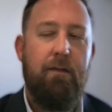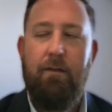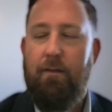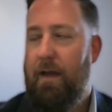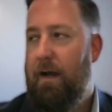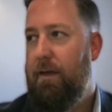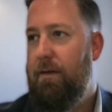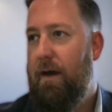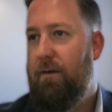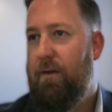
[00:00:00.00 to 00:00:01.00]
Yeah.
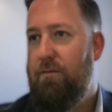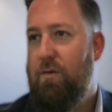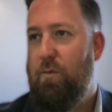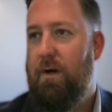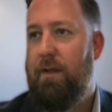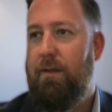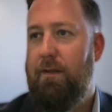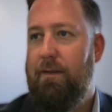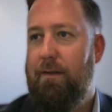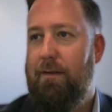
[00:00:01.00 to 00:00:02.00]
I'll give you one,
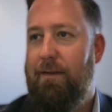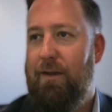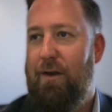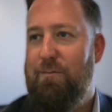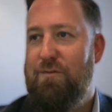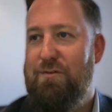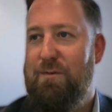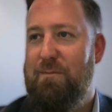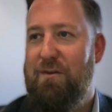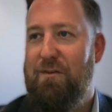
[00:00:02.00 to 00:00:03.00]
and I'm sure some
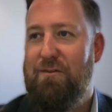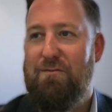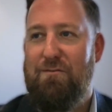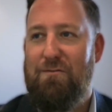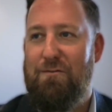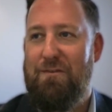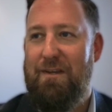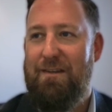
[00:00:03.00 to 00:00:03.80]
of your listeners will say,